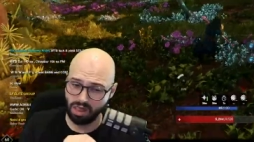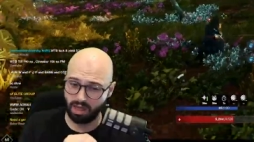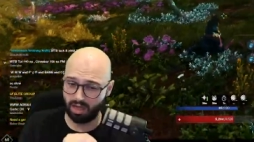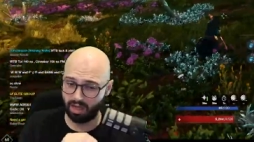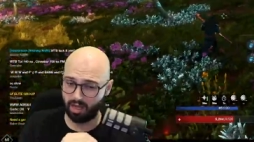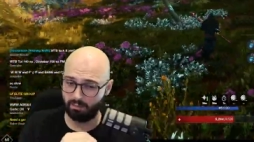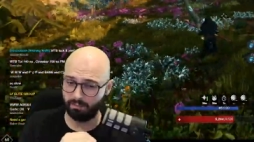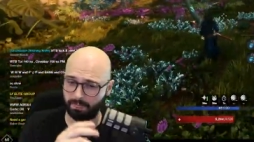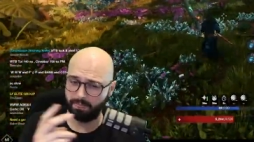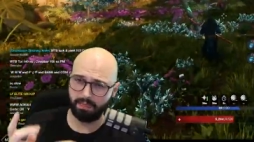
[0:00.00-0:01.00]
Um,
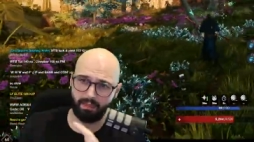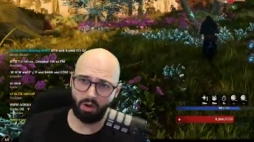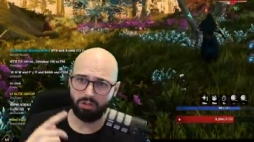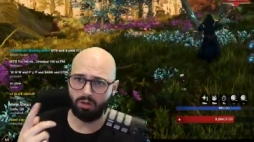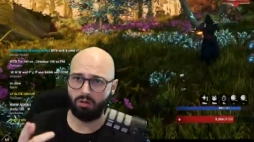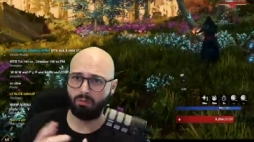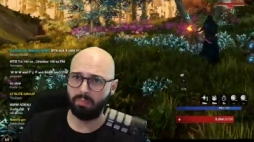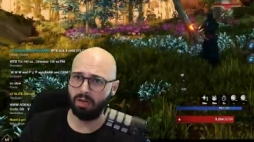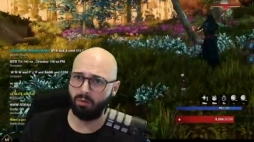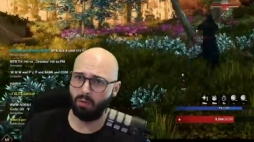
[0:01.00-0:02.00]
those are
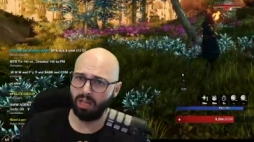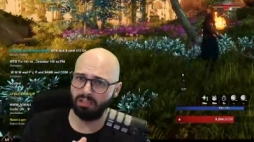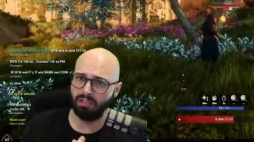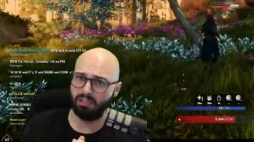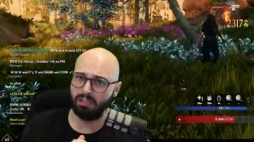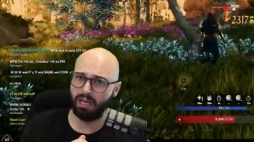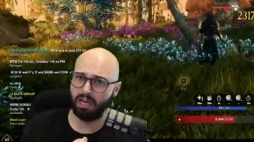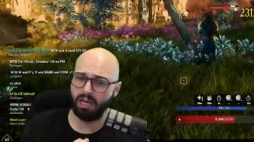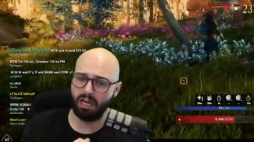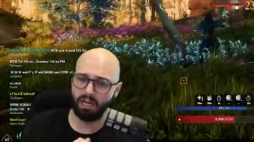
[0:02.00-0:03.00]
repeatable ones and...
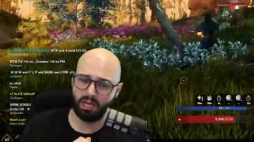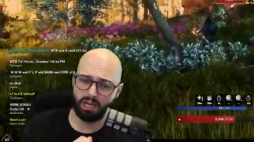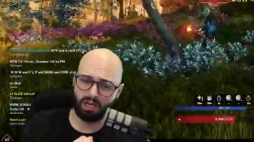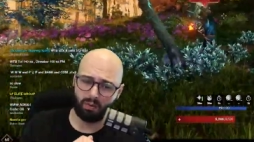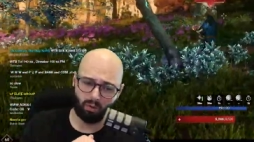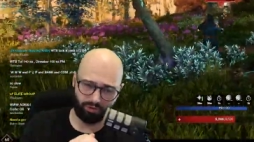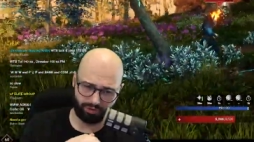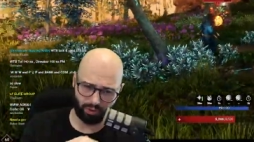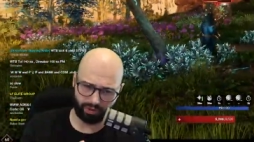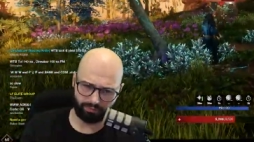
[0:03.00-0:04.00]
Uh, worth
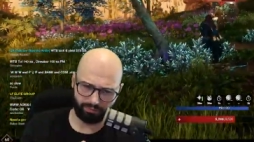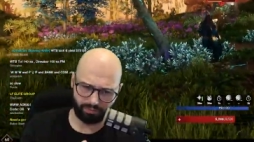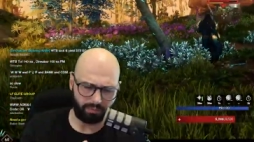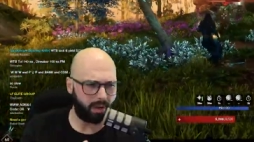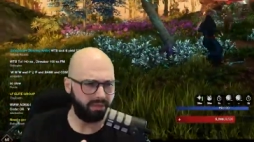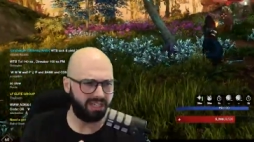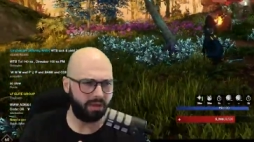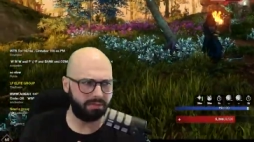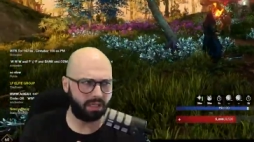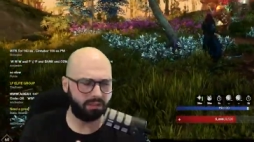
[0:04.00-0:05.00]
doing. It might be
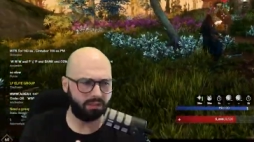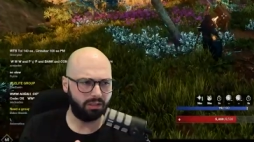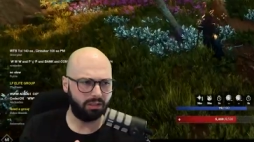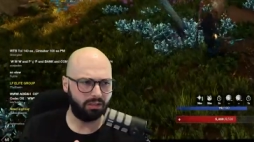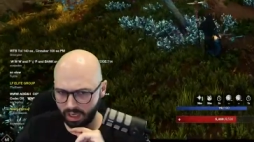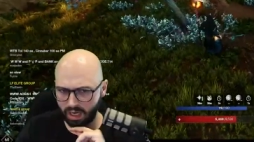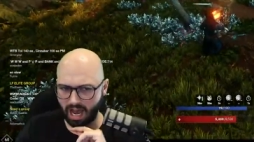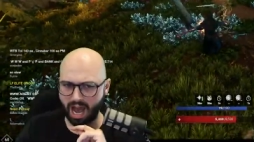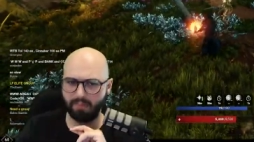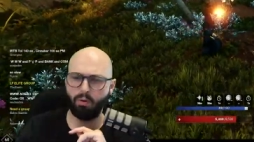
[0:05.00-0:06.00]
Depths, actually.
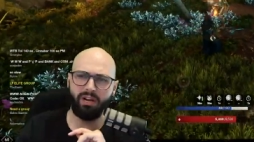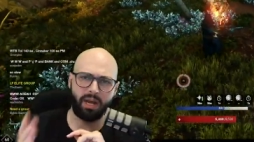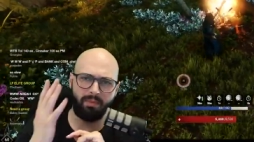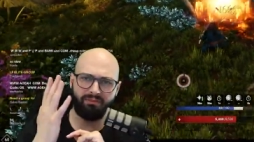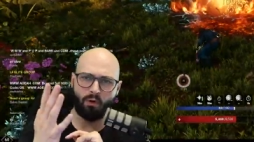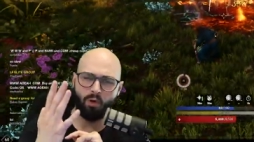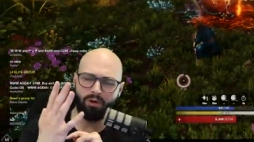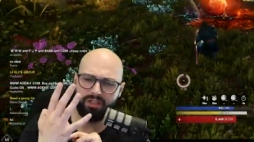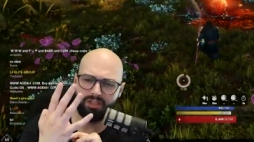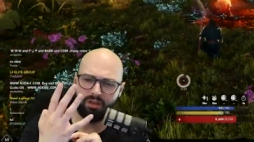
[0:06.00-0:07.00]
Uh, point number four, and
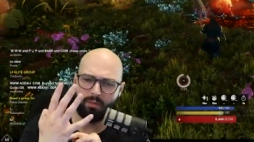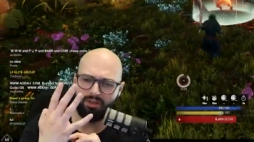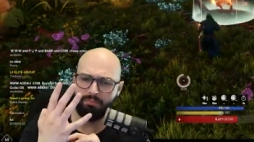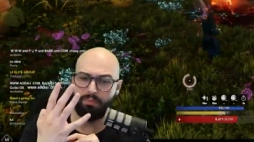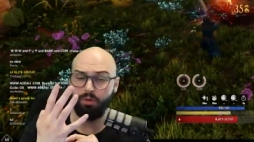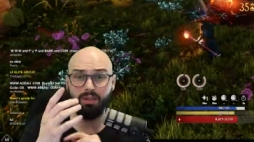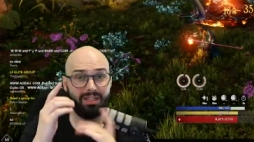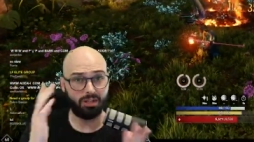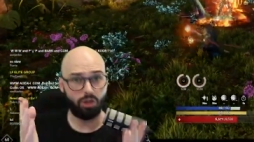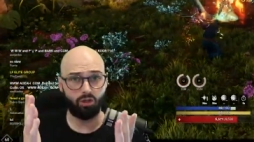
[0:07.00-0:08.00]
this is the most important,
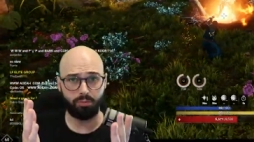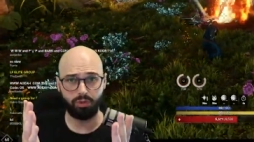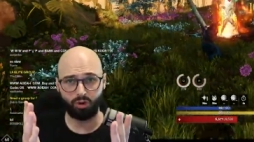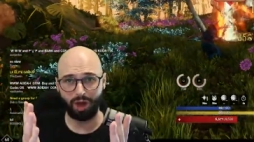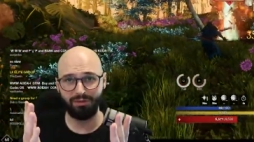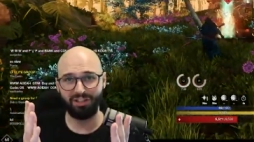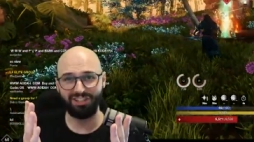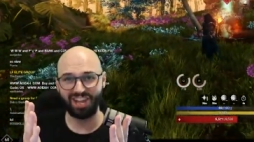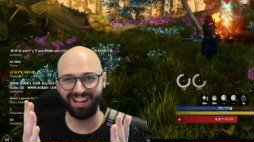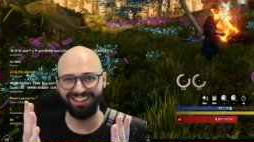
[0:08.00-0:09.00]
is that you subscribe to the
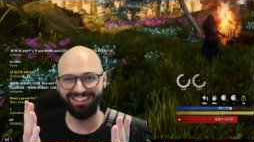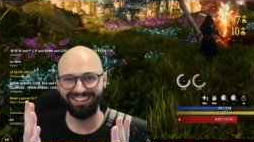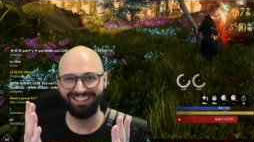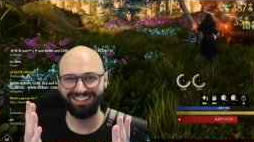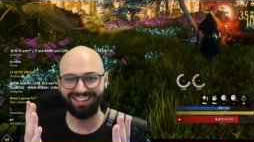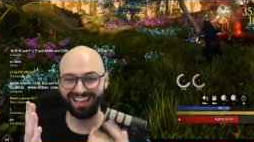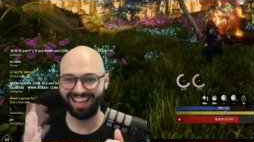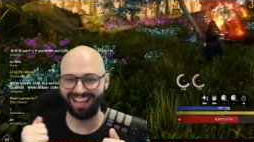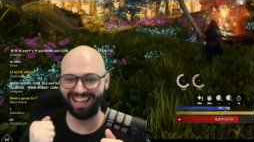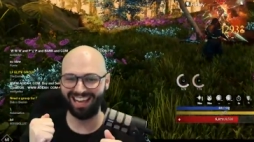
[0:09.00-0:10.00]
channel.
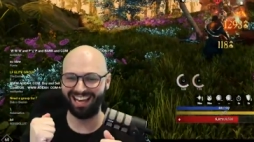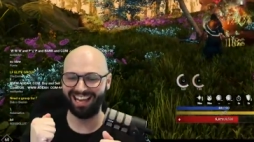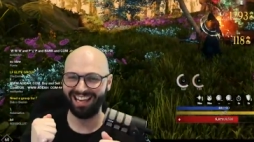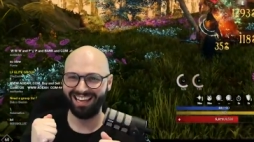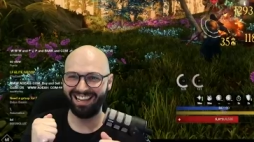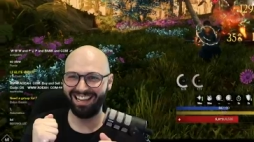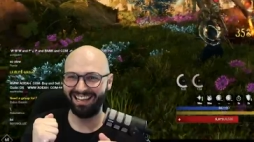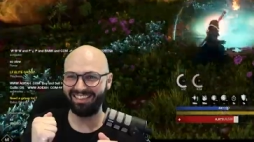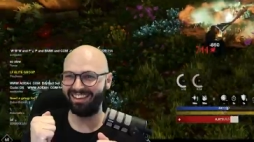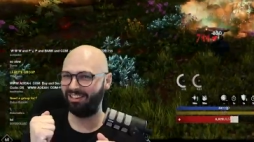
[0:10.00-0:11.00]

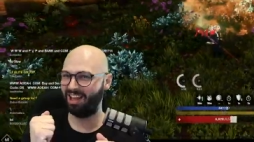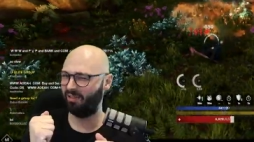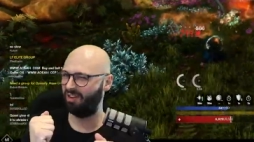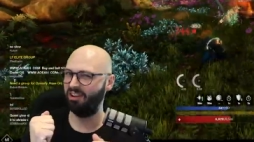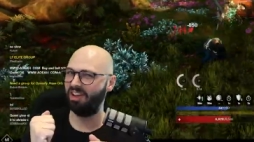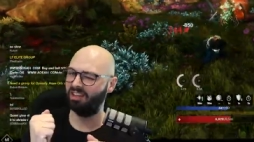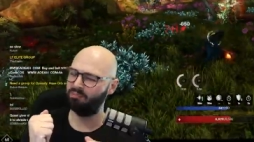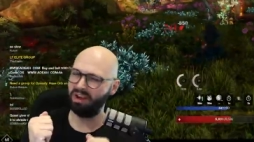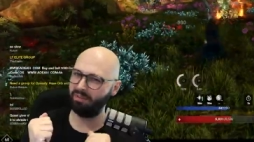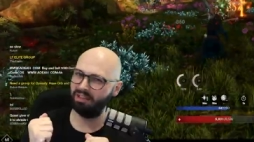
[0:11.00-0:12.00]
Nothing will help you
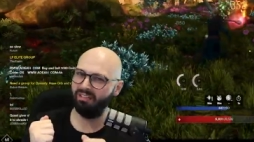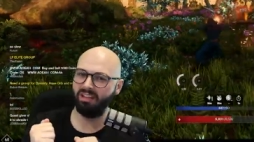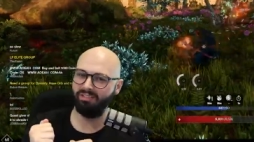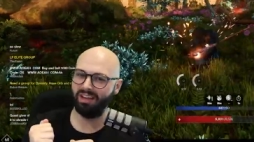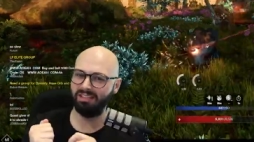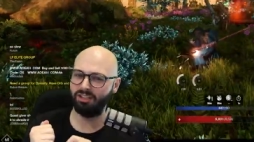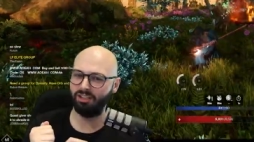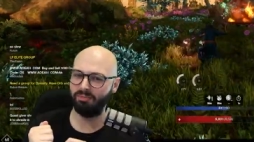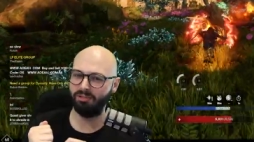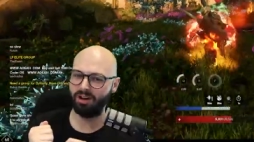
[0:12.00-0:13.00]
speed up your leveling faster
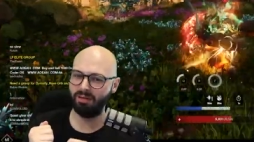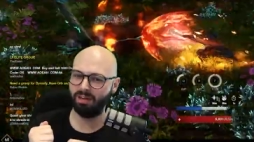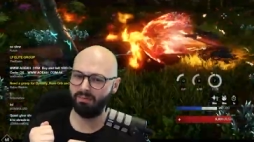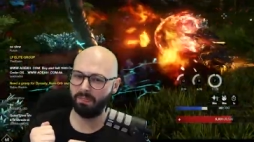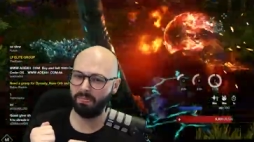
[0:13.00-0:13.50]
than subscribing.